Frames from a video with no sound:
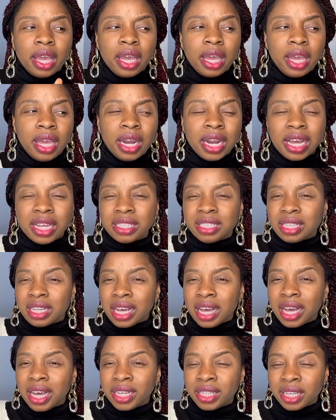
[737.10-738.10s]
it has
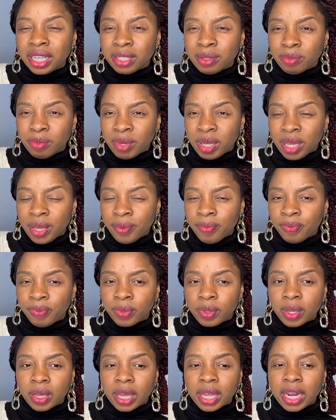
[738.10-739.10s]
guided me,
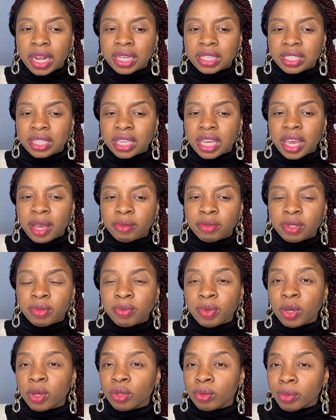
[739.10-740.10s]
it has kept
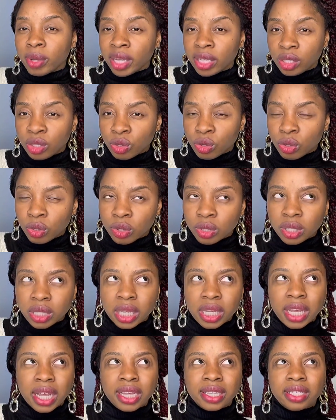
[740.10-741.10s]
me on my toes,
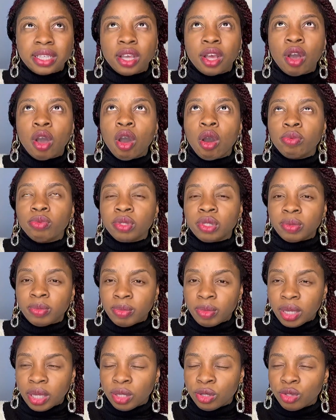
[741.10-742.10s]
it has helped
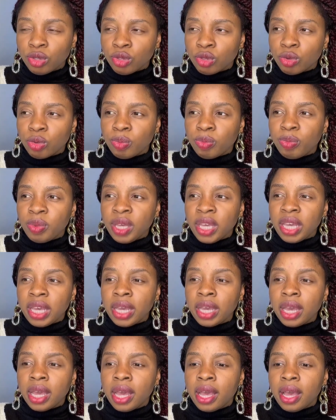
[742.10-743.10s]
me to be
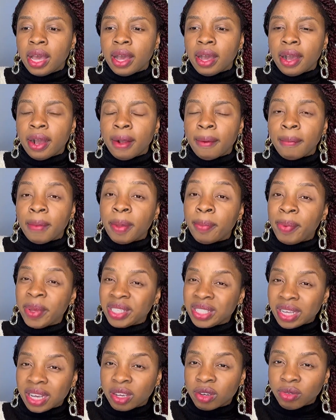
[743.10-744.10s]
um, a
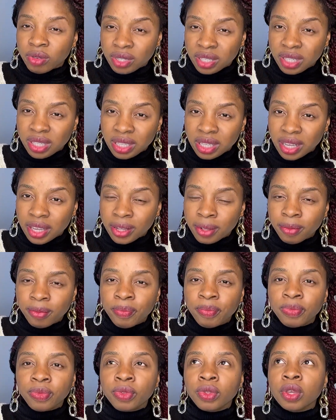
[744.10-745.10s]
better Christian
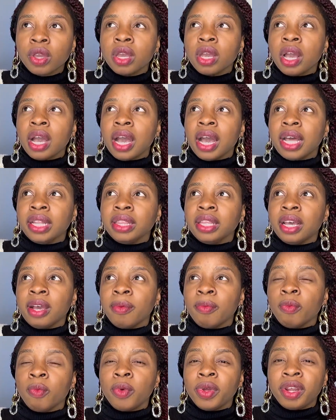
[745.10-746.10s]
and
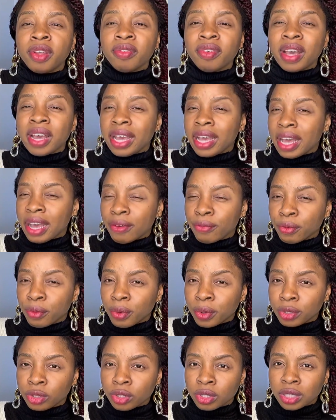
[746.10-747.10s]
um, whenever i have
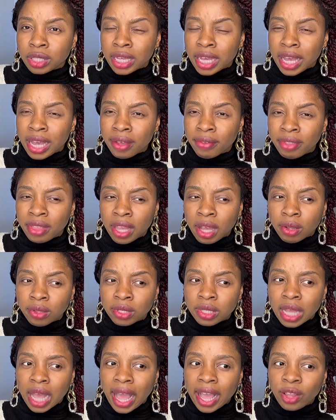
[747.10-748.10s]
questions i have doubts
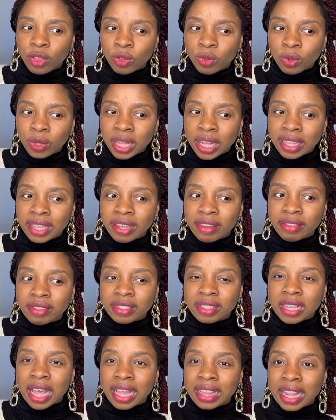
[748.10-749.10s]
i know that there
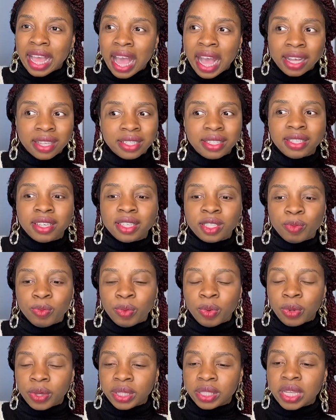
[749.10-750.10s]
is an access
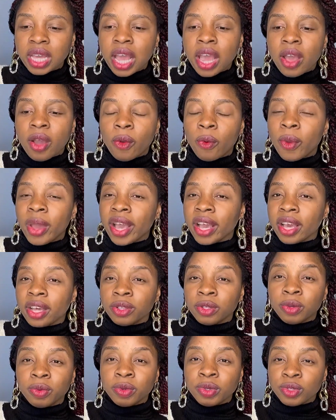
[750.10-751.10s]
point where i can
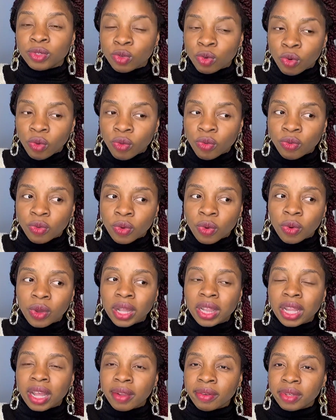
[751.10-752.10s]
always go for
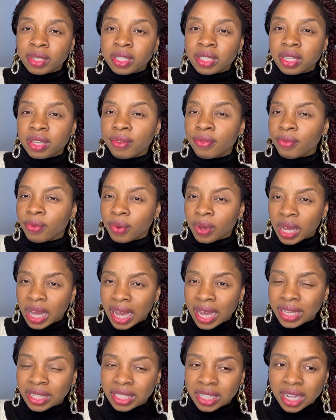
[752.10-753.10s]
clarity for
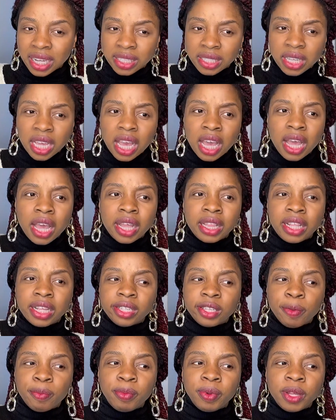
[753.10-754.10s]
guidance there's
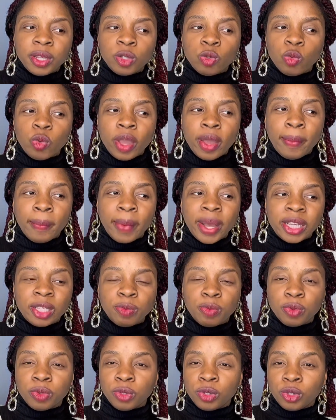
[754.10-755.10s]
a place where my
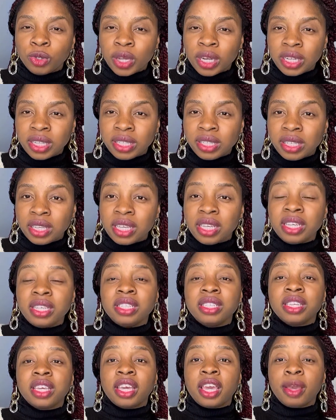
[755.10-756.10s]
spirituality
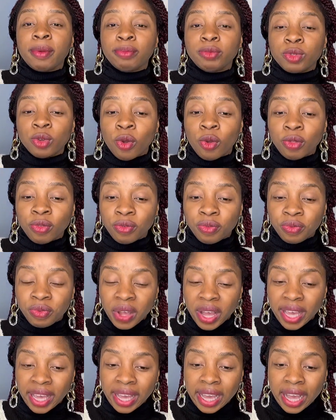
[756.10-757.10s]
is kept on
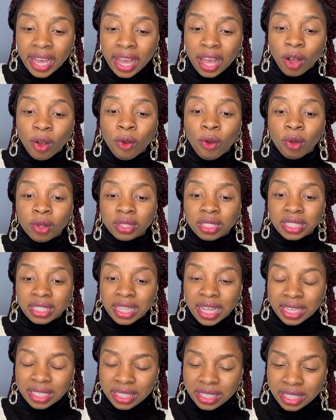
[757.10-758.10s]
fire
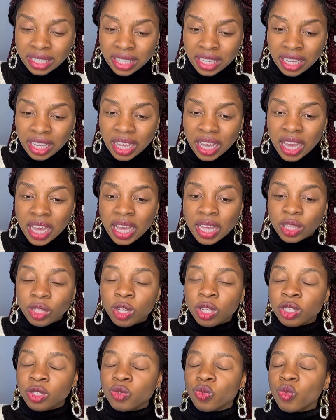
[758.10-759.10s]
constantly
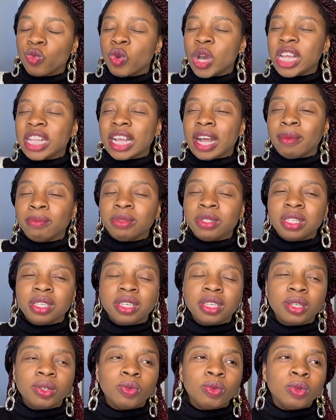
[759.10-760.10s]
just when i'm
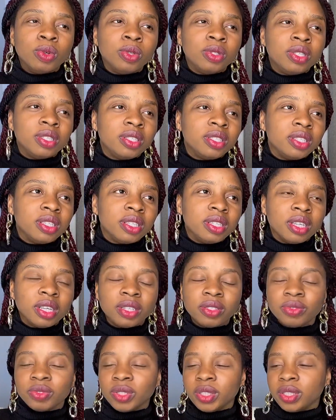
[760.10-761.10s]
thinking oh this thing
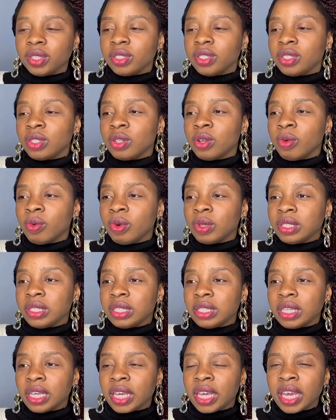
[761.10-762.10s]
it's not worth
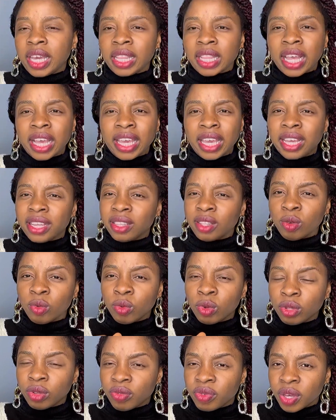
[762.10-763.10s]
it again i get the
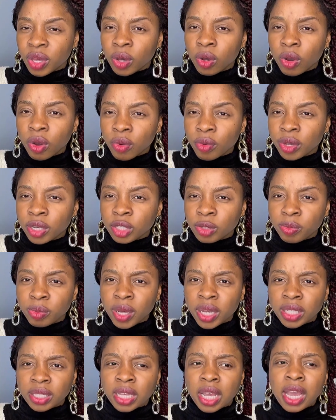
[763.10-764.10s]
word of
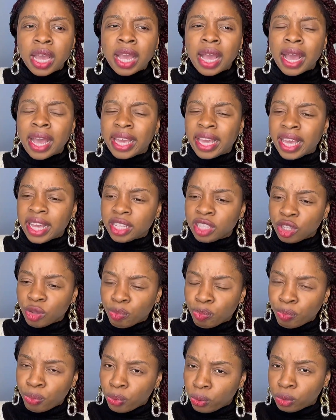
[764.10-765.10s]
encouragement i get the
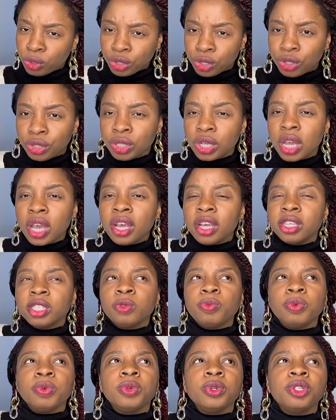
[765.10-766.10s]
push
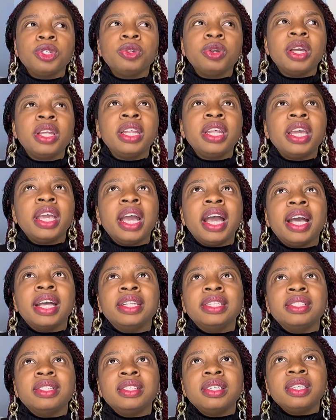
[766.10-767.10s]
spiritually
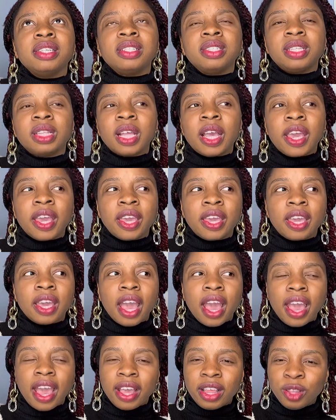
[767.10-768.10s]
and it's like
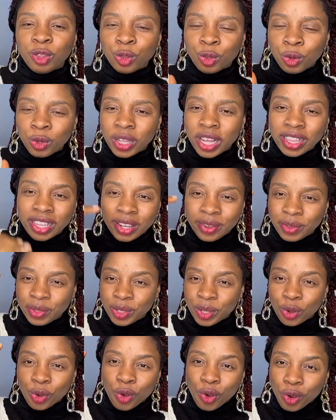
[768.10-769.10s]
i know that there is a
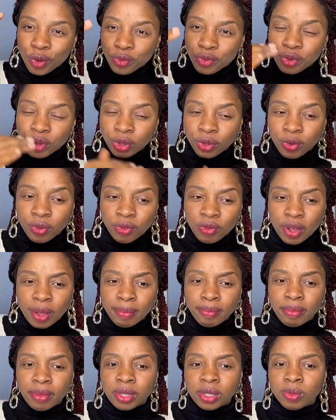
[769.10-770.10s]
covering over
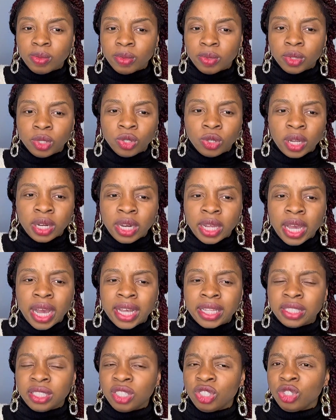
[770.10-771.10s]
me spiritually
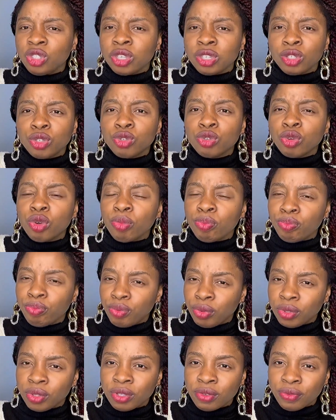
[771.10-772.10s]
and it's just so
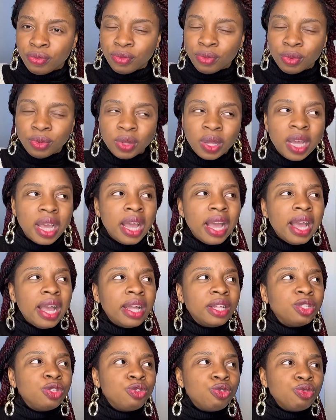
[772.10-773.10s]
beautiful
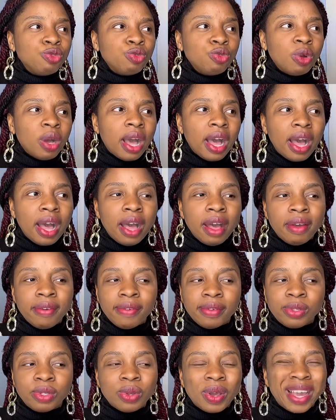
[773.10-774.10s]
to
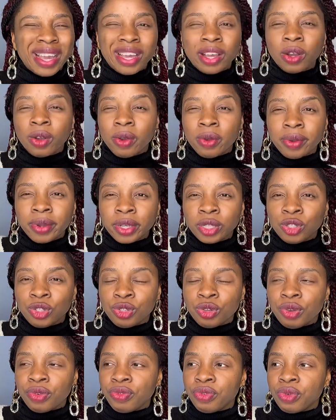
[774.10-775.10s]
have so i encourage
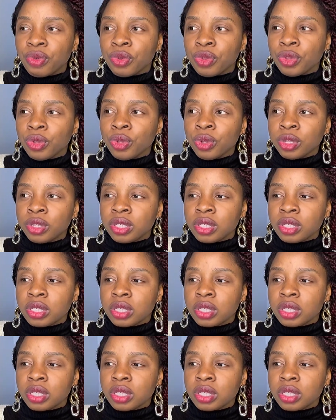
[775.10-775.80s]
you if you're not